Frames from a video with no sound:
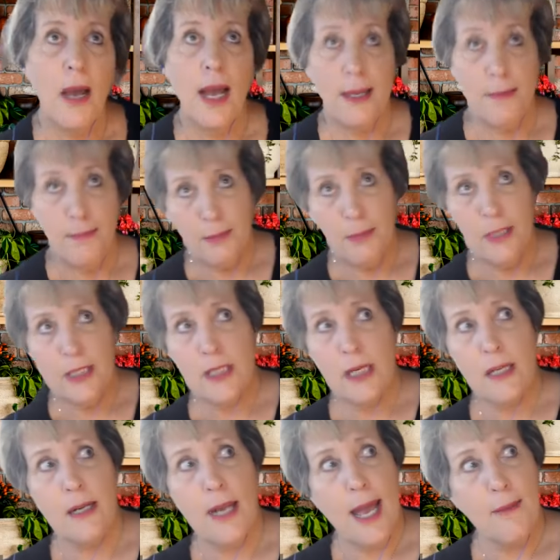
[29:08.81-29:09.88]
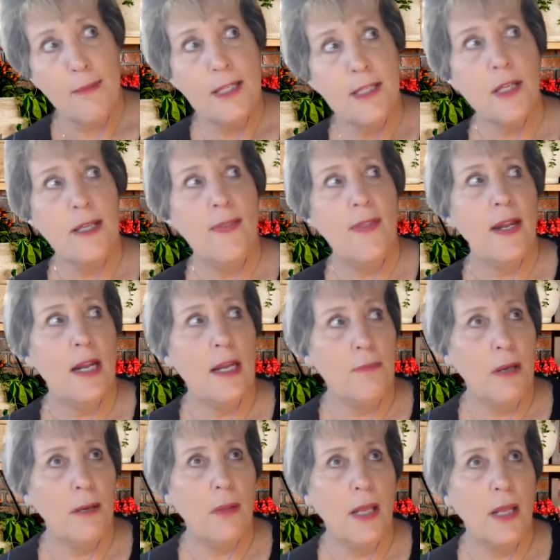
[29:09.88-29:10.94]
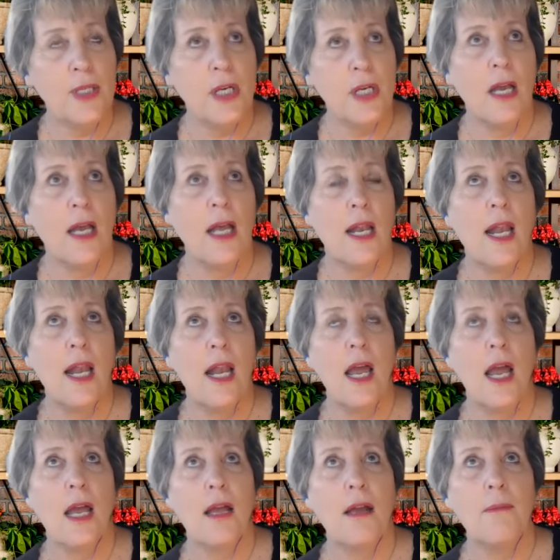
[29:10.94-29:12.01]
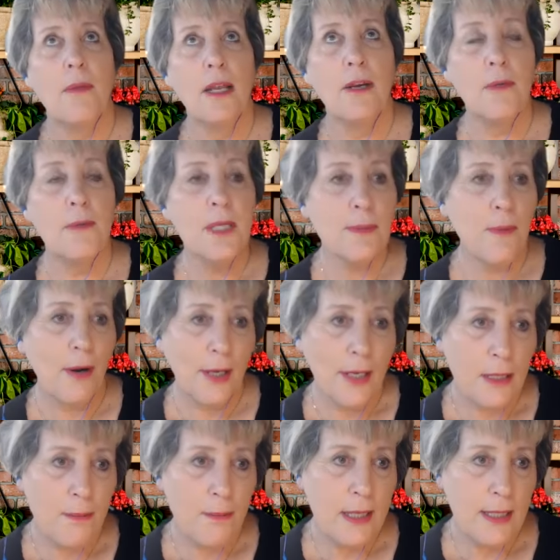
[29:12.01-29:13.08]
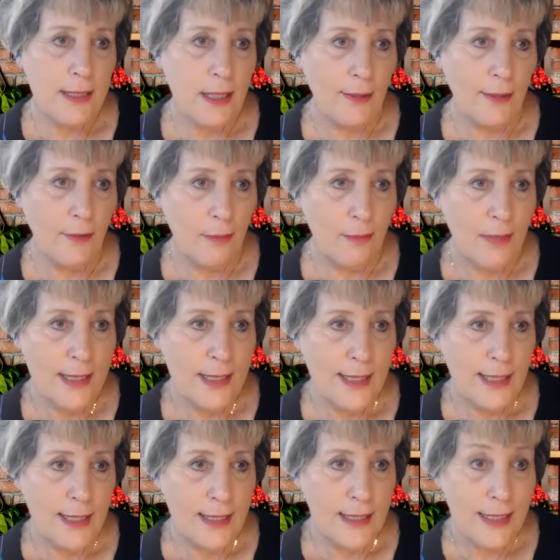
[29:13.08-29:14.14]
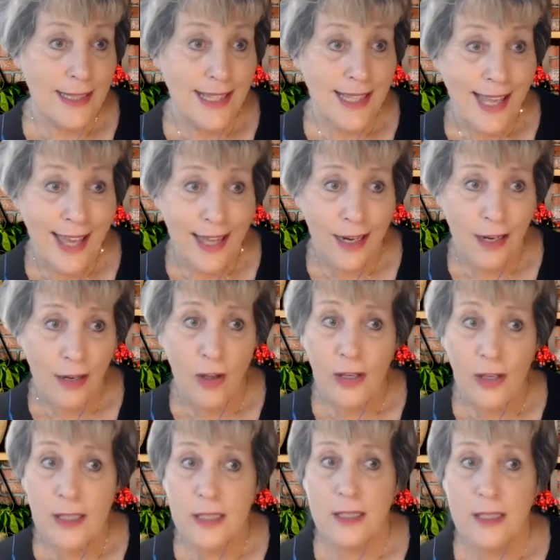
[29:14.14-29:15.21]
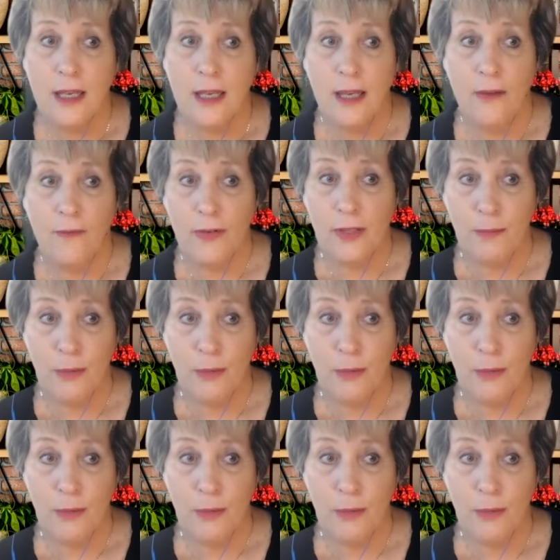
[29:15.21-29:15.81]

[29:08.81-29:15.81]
I publish on Amazon, then I publish on Ingram Spark, because Ingram gets it into the catalogs for the